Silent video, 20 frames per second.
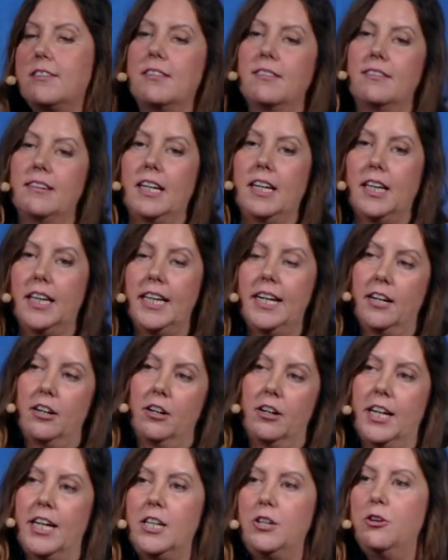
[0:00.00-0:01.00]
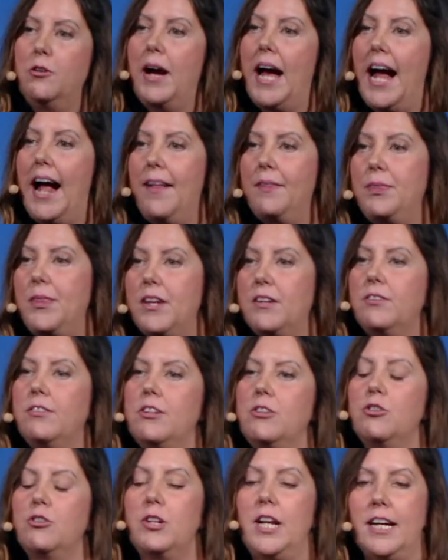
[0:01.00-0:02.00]
isn't clear. Can you add this in
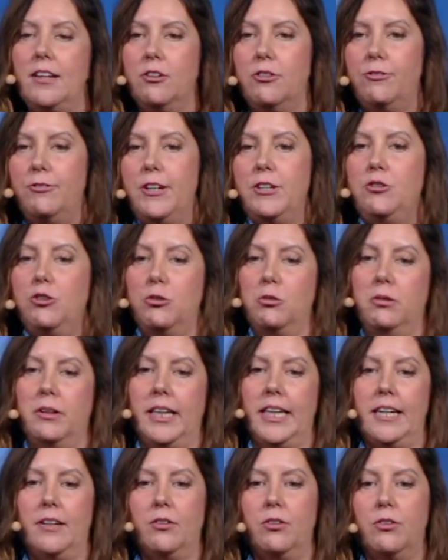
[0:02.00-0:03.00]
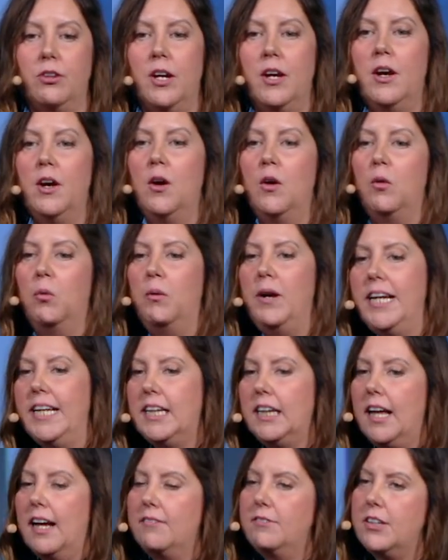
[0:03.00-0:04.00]
your next feature release? We'd
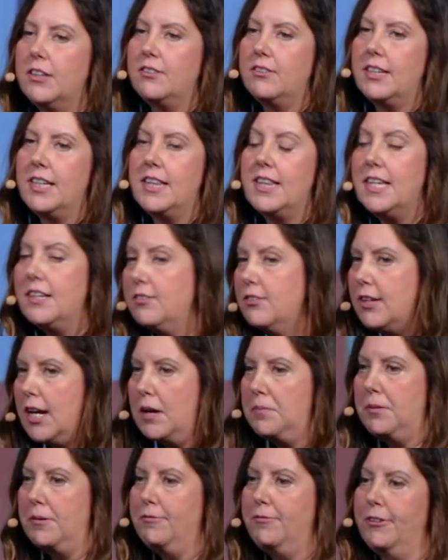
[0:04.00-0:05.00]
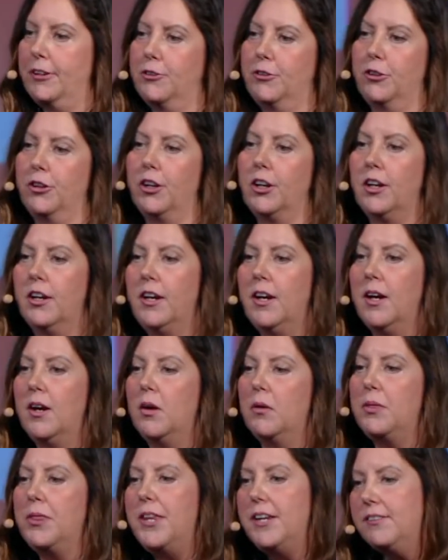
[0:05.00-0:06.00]
love to see this type of filter.
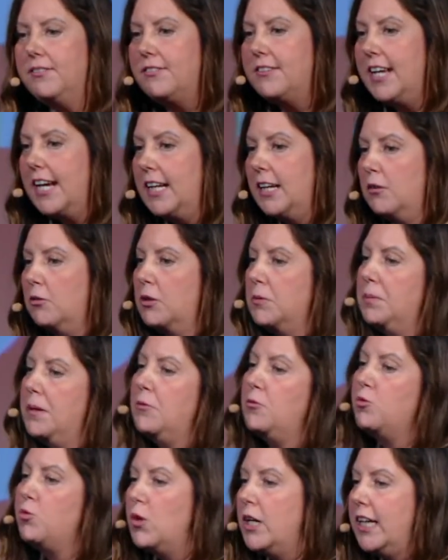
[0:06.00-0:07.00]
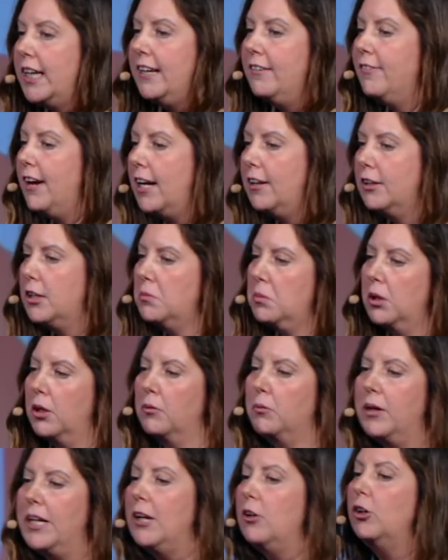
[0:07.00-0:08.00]
This data would be really valuable,
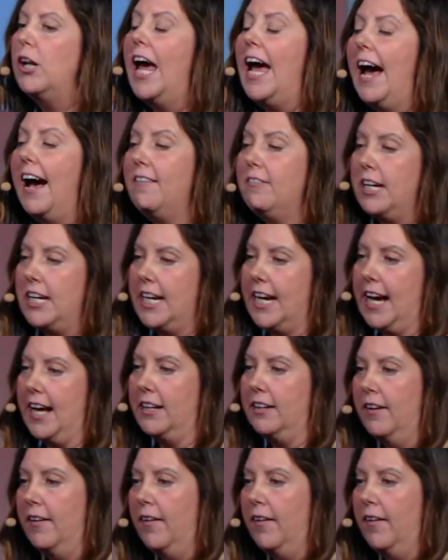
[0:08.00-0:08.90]
and we don't have it yet.